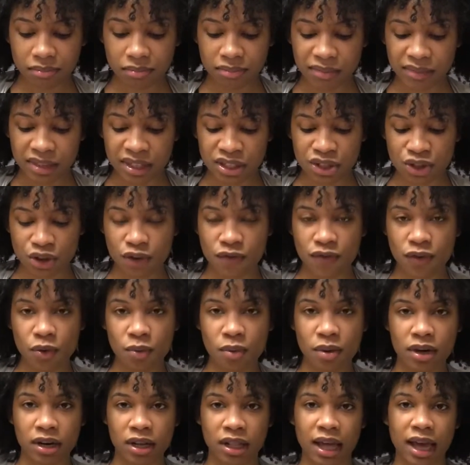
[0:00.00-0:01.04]
So if you
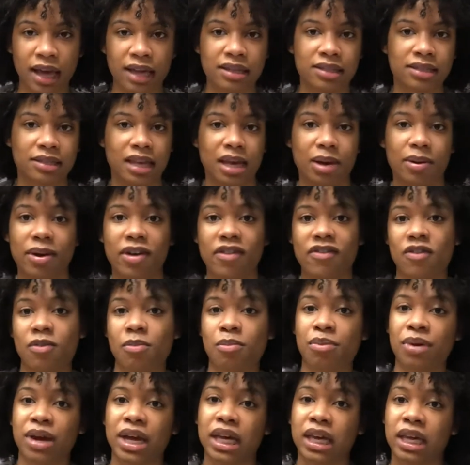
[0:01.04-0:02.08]
want to like stay away from
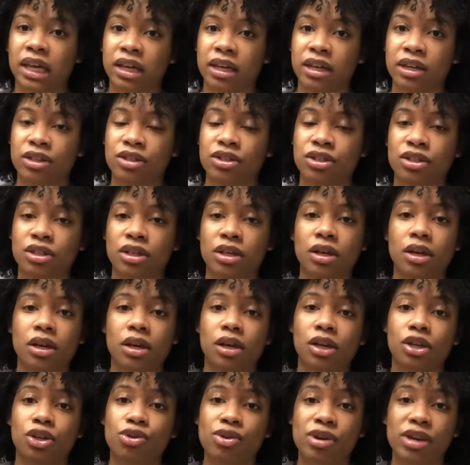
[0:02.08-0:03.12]
breakage,
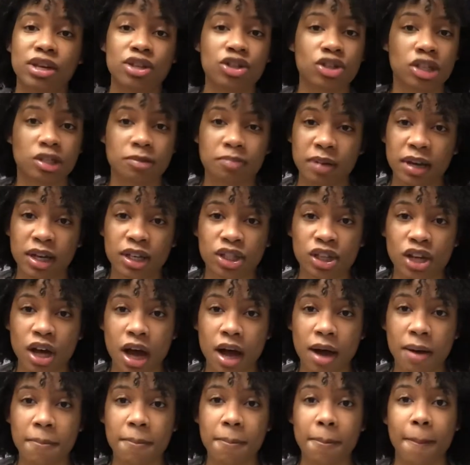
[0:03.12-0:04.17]
you can just big chop.